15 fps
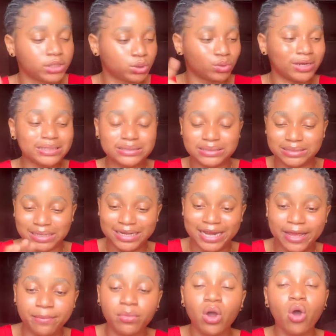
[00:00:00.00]
So that is the
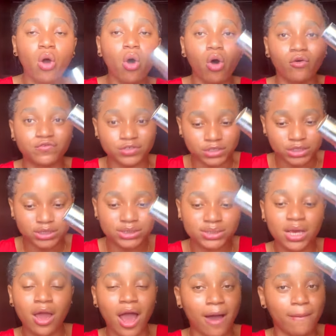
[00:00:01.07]
name of
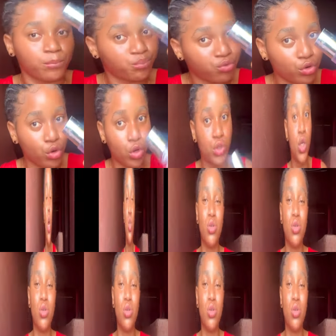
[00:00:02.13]
this product.